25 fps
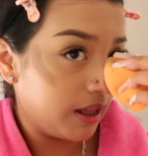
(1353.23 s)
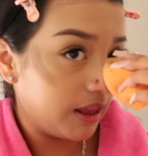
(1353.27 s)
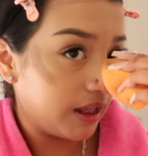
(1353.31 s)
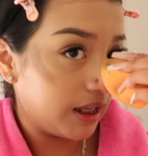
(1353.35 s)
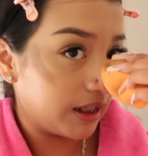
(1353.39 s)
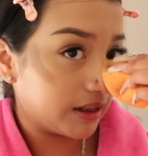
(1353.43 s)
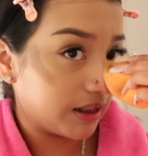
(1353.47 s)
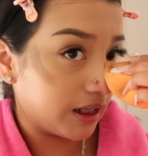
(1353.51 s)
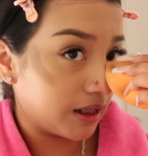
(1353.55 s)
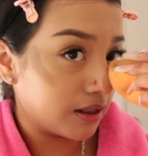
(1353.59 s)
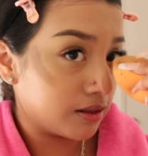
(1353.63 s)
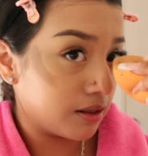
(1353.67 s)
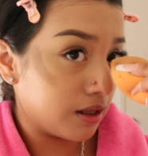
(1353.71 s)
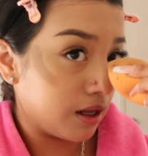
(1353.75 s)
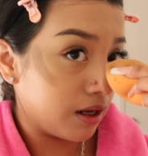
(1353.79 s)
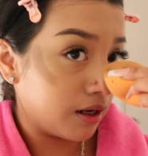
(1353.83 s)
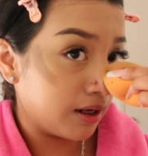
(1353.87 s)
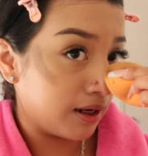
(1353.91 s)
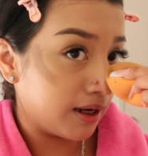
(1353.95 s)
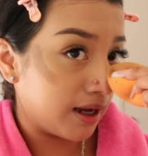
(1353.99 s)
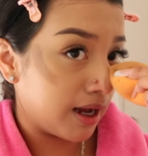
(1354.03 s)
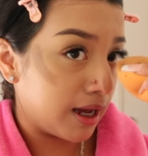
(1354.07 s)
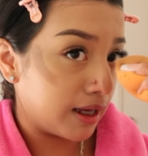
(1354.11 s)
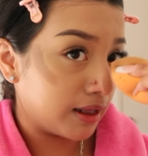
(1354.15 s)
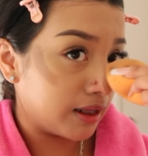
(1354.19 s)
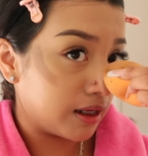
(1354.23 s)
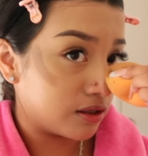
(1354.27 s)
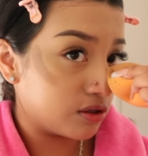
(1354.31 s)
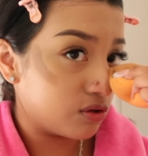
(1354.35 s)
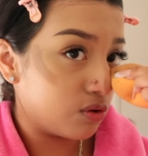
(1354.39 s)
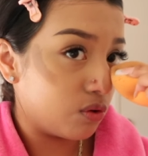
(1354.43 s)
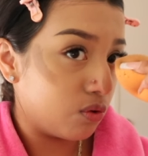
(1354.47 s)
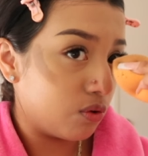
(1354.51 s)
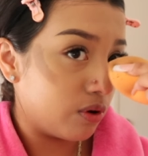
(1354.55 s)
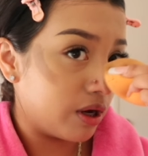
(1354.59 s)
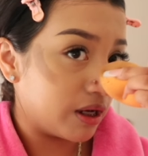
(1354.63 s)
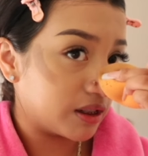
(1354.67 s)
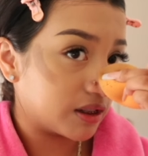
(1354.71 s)
Like, that's not a guy, that's a
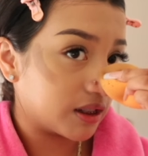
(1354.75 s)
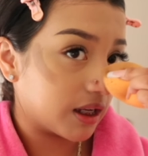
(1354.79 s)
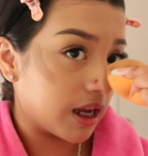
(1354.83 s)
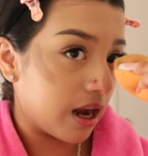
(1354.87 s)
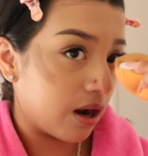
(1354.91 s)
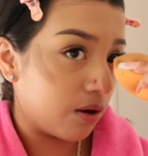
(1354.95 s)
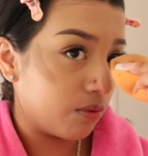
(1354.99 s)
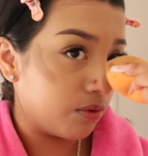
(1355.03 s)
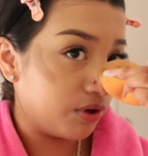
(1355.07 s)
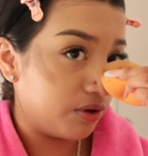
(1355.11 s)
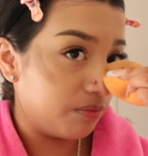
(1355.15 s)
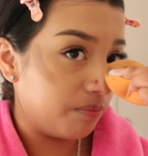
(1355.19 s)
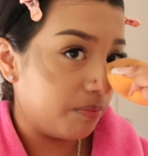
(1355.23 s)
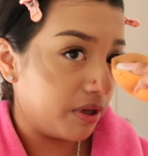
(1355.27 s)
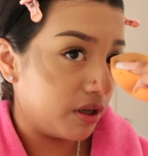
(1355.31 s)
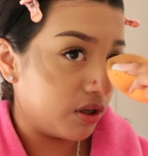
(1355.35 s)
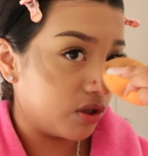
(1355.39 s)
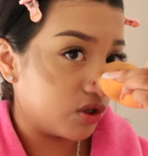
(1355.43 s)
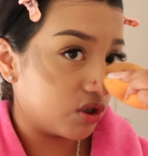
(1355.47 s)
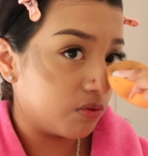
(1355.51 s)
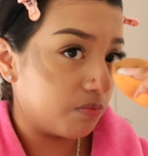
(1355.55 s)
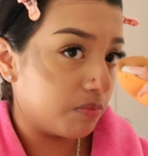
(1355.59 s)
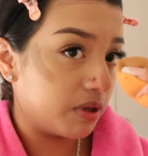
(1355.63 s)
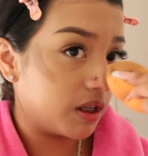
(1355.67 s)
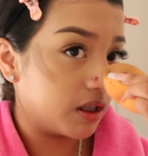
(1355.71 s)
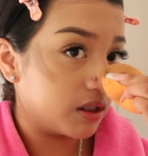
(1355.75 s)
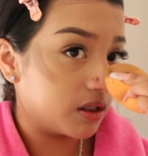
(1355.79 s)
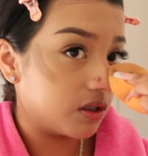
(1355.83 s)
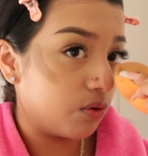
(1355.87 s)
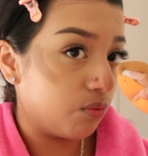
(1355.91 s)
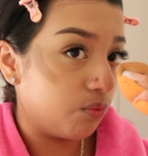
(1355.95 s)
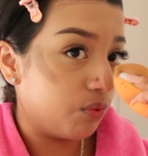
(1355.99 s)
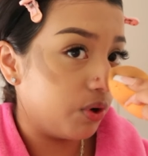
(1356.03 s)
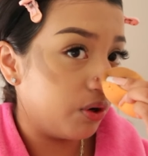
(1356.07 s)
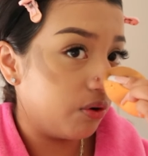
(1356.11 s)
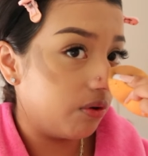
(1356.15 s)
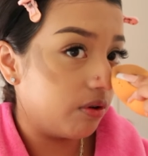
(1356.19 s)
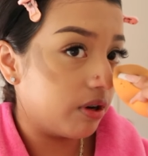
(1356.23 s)
whole ass coward, bitch. Because a
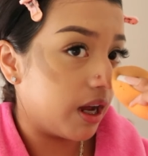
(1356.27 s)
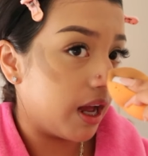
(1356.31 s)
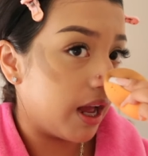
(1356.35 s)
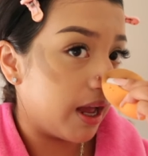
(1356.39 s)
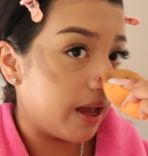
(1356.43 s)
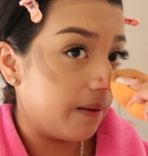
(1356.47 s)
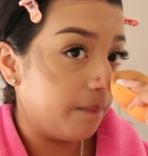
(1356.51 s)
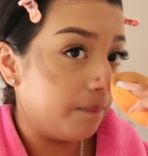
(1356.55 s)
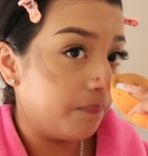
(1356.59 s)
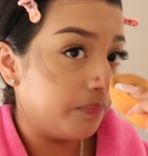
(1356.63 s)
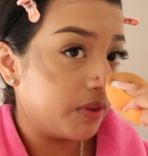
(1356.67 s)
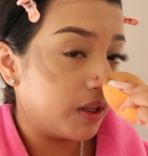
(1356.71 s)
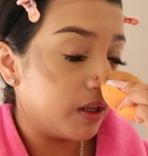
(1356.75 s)
real guy